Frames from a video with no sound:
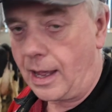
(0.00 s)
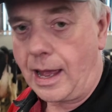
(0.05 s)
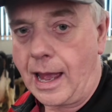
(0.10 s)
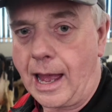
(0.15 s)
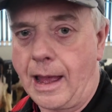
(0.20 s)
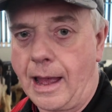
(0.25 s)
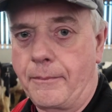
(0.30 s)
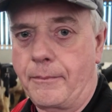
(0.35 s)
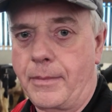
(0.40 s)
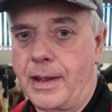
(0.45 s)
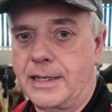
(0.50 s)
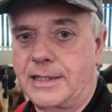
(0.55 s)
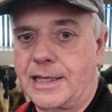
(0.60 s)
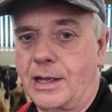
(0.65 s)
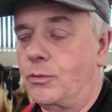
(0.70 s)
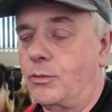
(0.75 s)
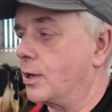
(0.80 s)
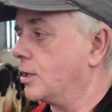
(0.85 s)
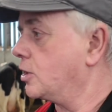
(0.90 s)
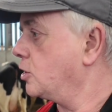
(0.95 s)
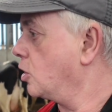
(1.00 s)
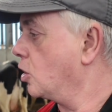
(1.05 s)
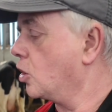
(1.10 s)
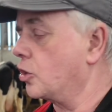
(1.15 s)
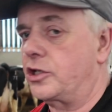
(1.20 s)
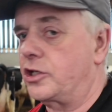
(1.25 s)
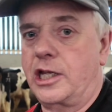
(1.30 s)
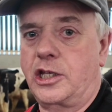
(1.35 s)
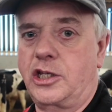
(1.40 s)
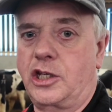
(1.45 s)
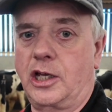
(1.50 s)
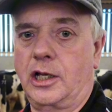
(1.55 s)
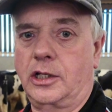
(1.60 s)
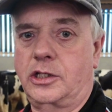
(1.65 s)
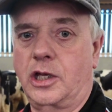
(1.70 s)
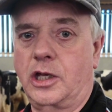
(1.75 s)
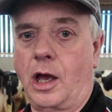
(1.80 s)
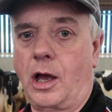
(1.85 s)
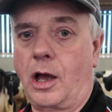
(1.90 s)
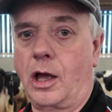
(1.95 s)
he said with no
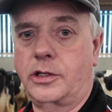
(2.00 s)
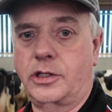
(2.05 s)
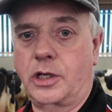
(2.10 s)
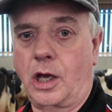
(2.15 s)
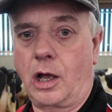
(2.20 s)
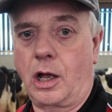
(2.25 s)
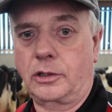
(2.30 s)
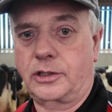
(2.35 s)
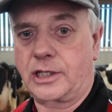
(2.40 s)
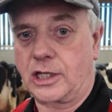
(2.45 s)
digit at all,